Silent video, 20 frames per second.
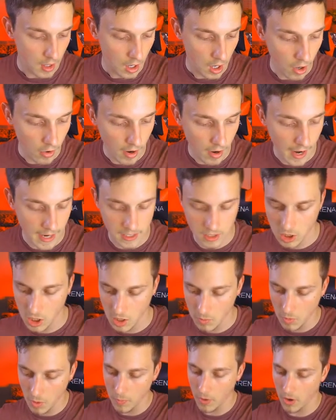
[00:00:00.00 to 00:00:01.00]
All right, 2
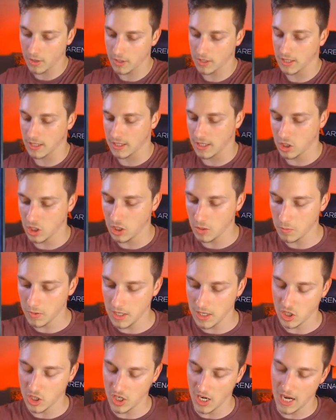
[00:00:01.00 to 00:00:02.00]
more boxes. It should
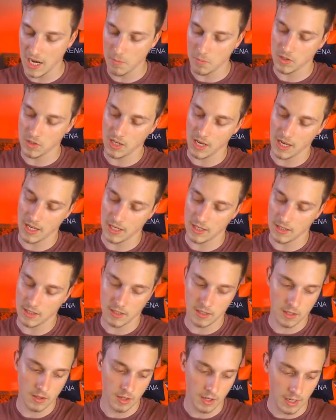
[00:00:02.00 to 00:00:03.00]
be James and
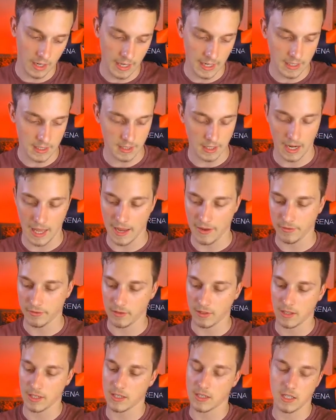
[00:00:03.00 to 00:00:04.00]
the Collector
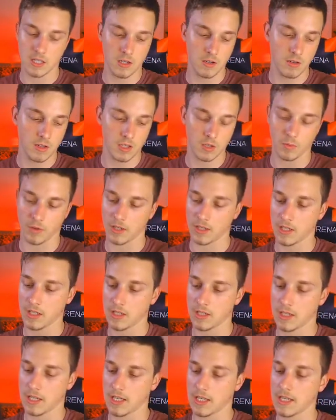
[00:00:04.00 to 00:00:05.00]
left. Let's see who this one
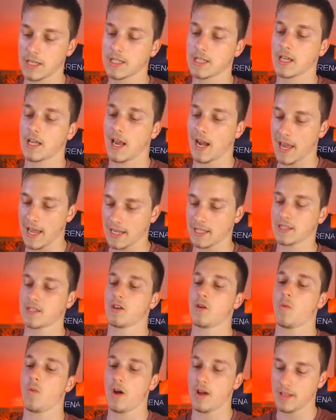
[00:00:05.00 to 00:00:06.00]
is. It is the
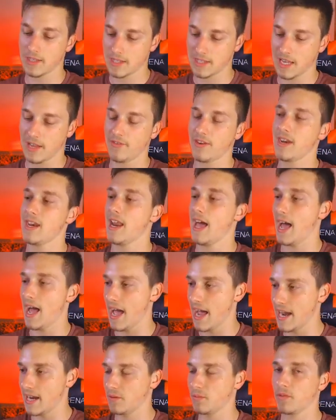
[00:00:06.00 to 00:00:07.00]
Collector
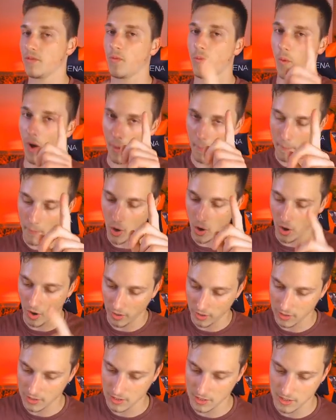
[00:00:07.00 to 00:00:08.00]
179 with 1
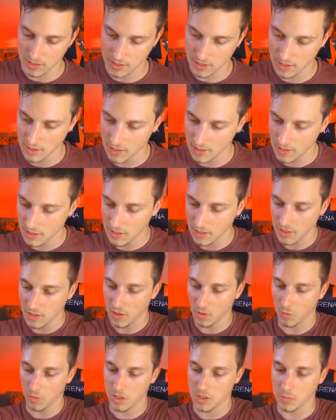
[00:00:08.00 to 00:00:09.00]
box.
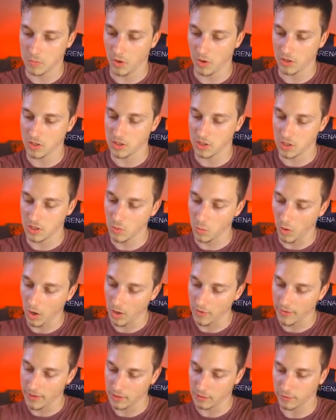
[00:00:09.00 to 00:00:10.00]
Which box do you
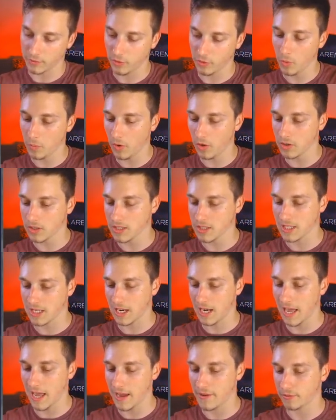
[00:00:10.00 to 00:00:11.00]
want? There's 4 boxes
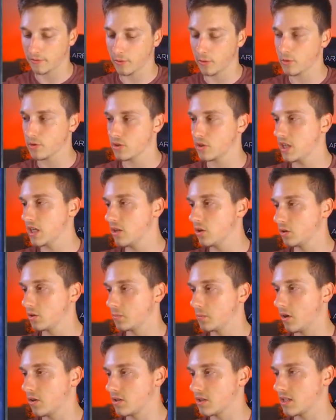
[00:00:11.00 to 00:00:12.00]
left, 4 sealed
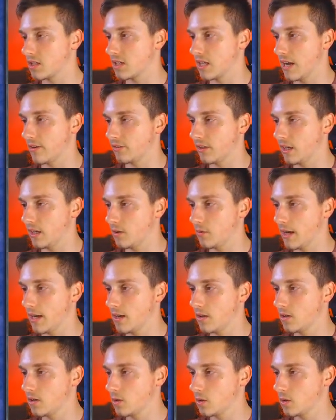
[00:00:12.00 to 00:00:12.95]
boxes left anyway.